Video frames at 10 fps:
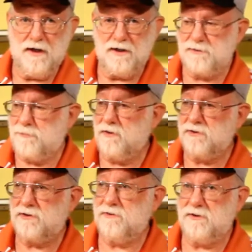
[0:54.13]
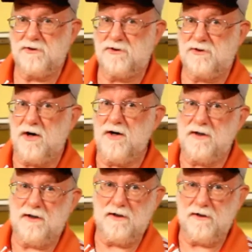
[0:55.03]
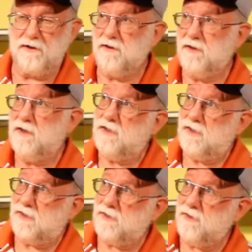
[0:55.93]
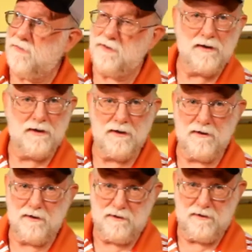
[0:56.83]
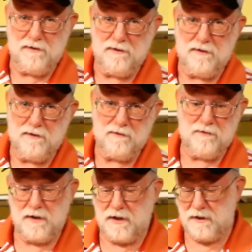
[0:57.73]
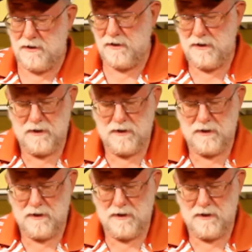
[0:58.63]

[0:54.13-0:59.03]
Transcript: as opposed to starting here and going to here. Okay?